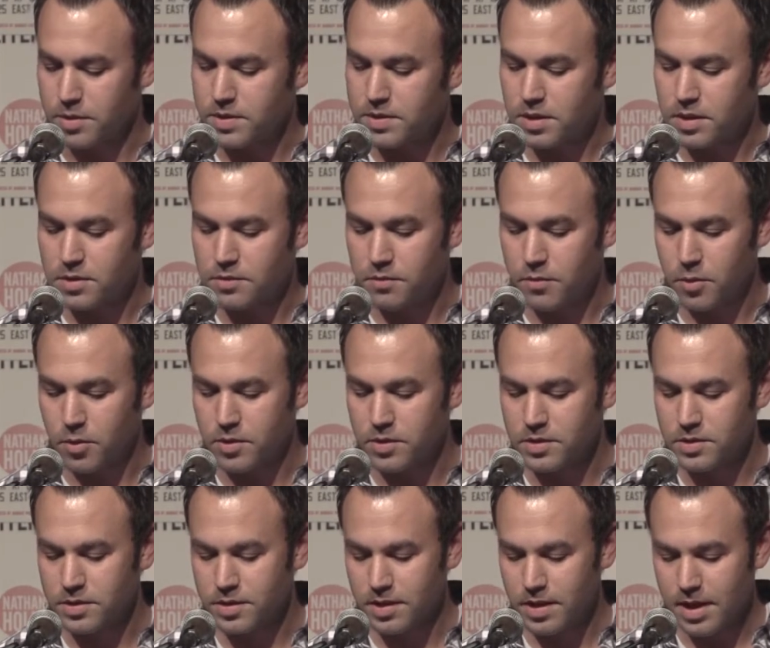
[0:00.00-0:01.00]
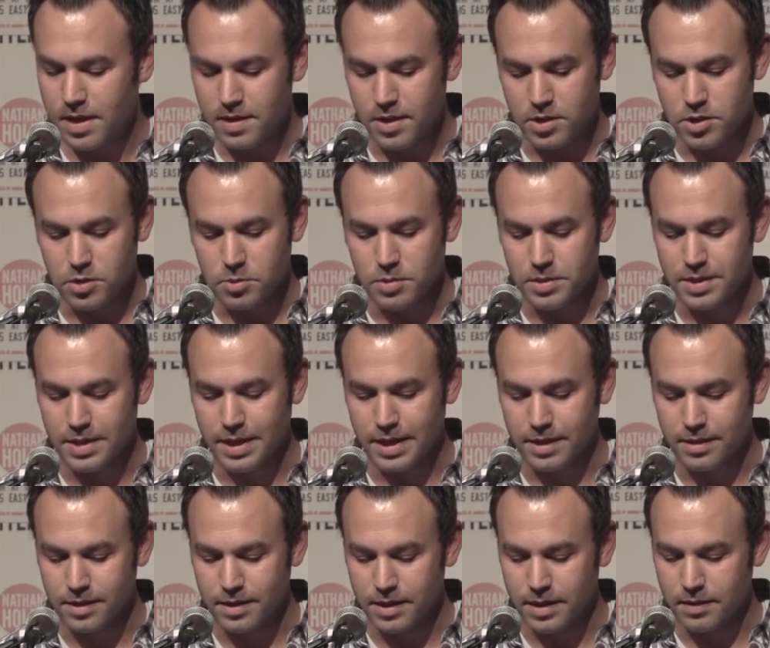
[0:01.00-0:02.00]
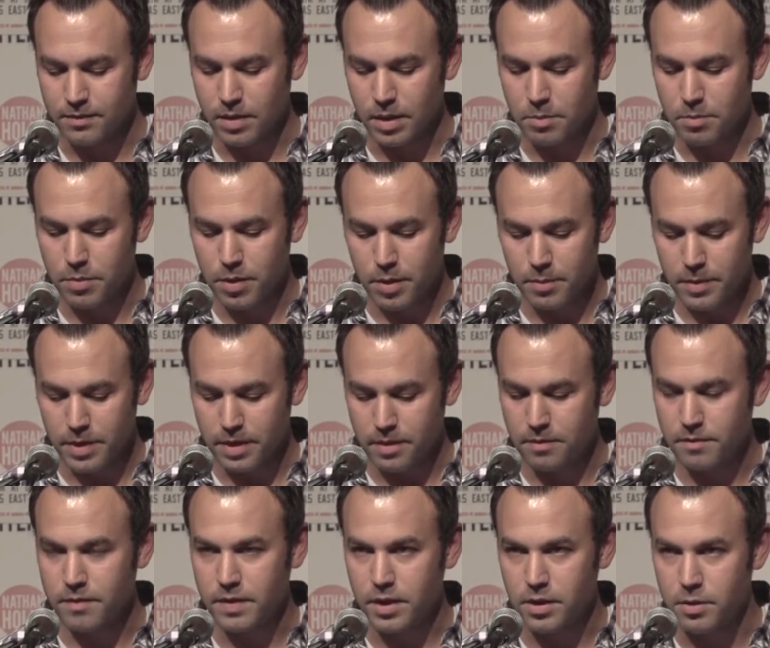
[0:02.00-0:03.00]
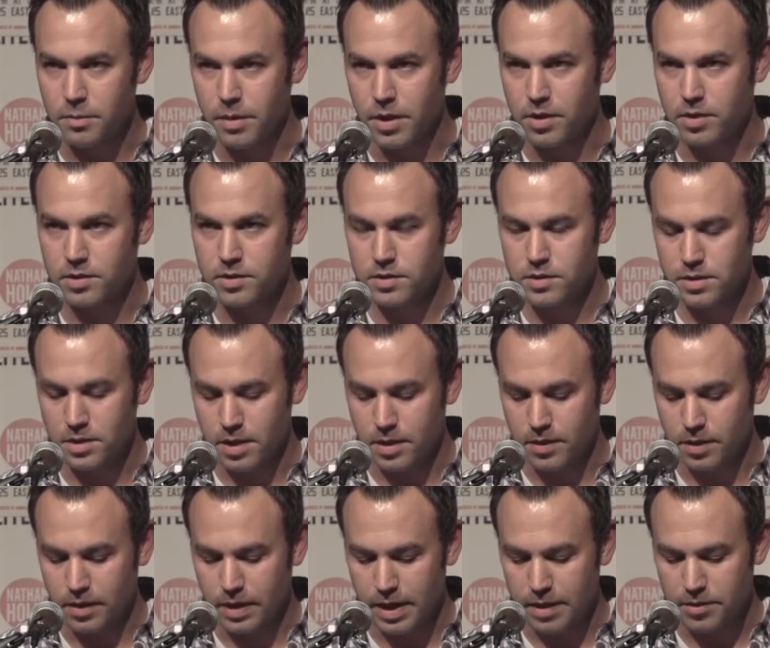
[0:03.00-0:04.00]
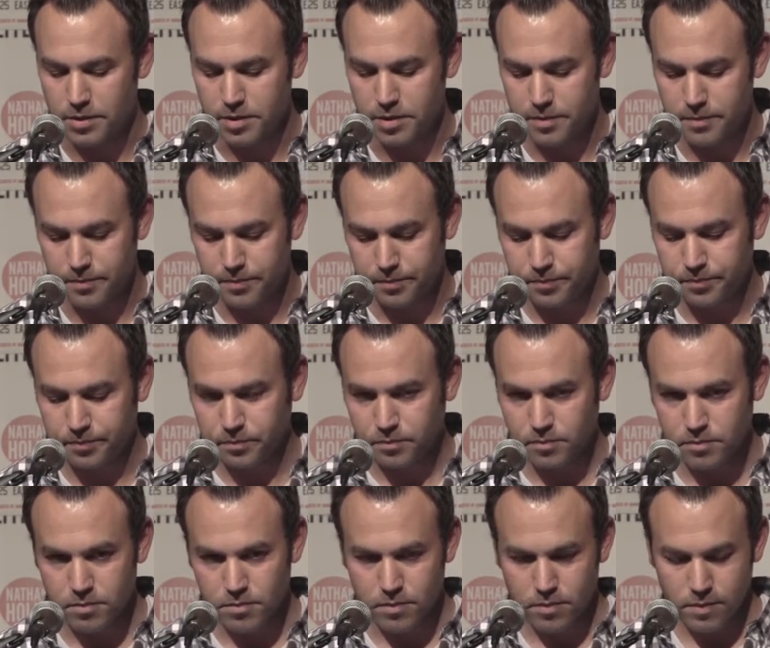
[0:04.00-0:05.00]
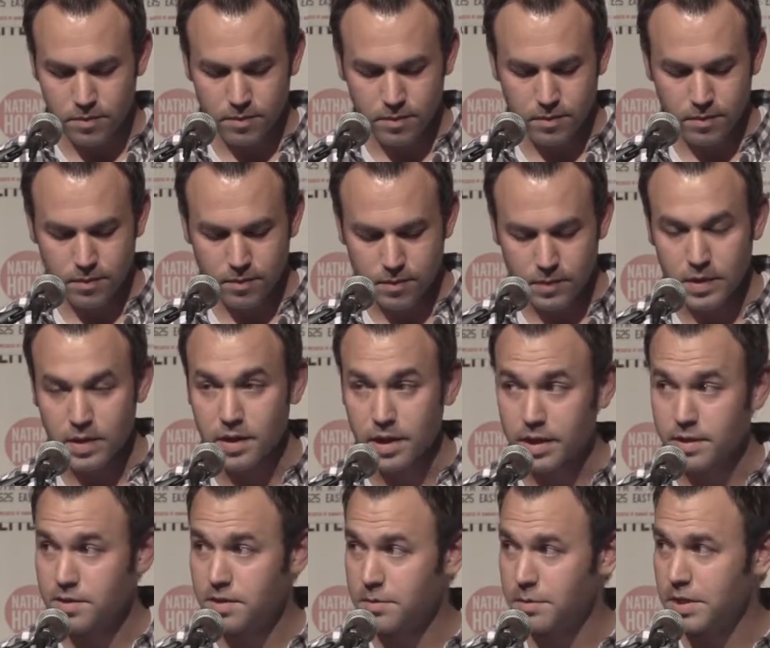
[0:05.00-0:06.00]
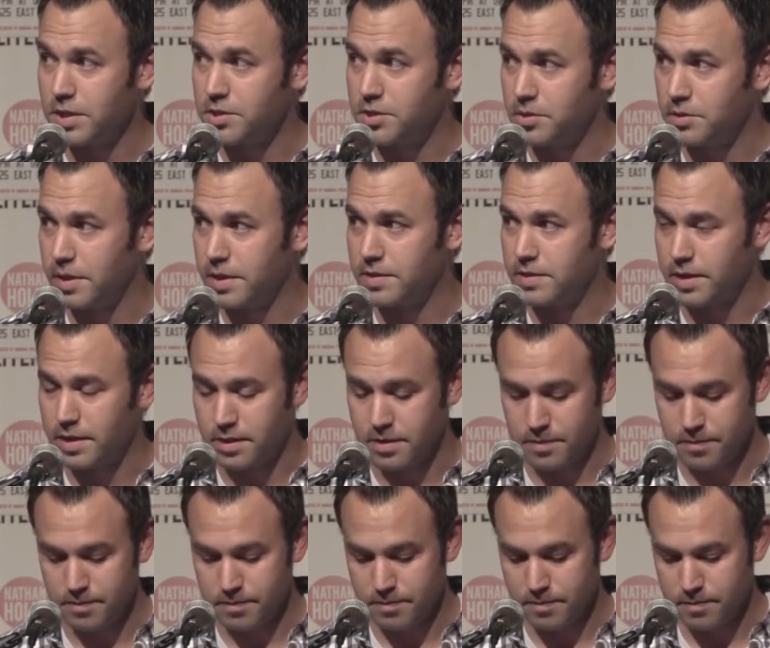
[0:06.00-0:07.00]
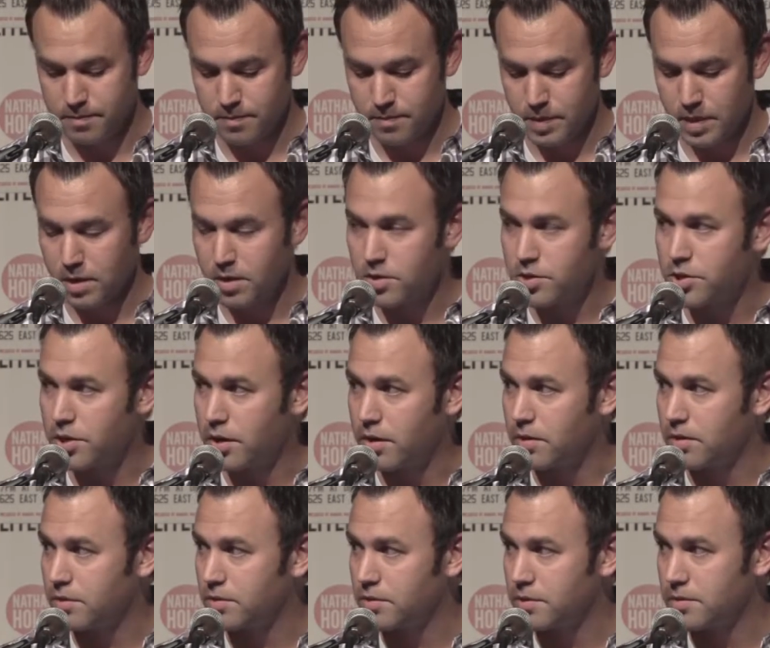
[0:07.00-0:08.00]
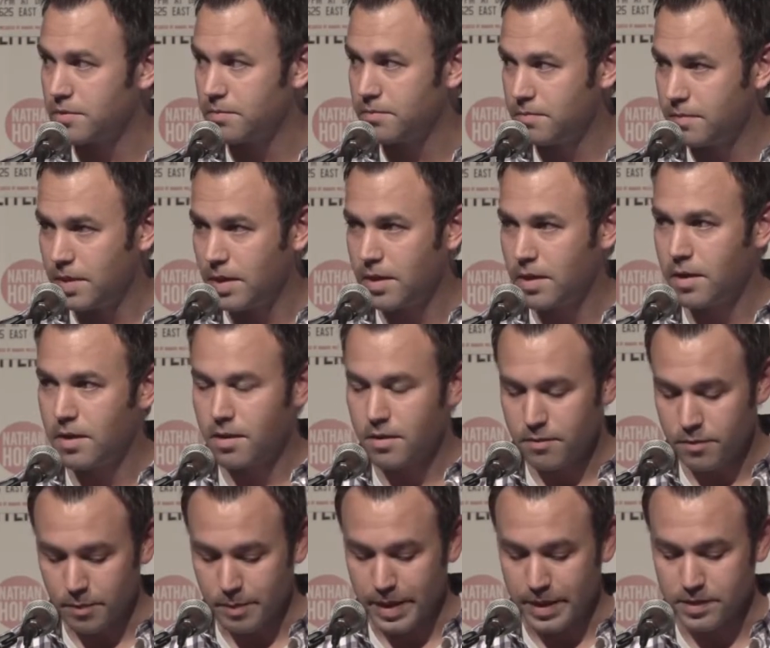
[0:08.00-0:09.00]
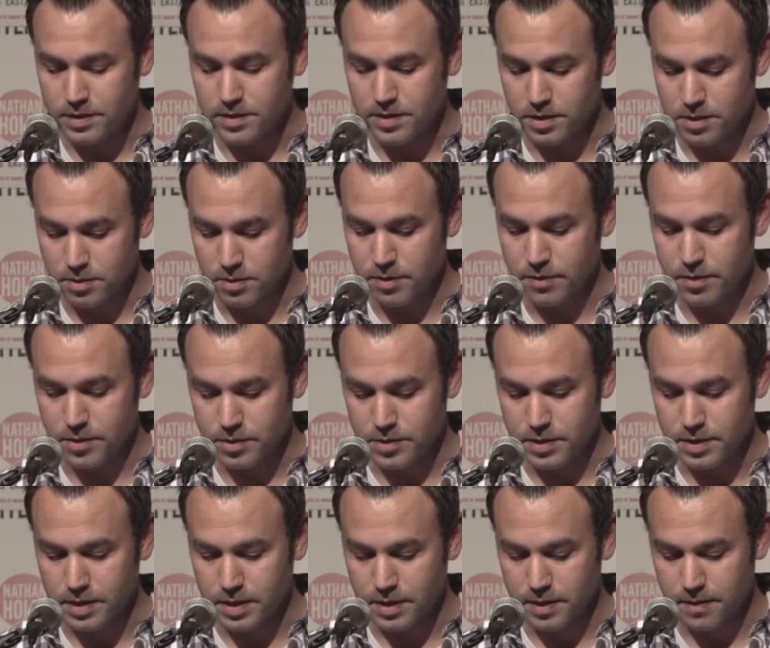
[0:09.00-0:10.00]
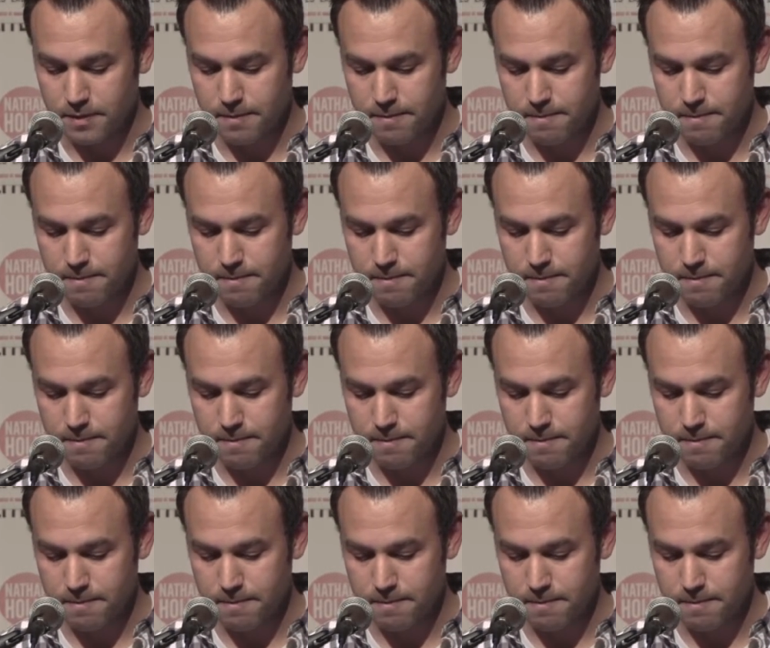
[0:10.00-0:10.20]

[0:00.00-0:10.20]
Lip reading: with such force that she was likely leaving permanent finger marks in the leather. "Nice to meet you," I said. "Charles, from Edison University."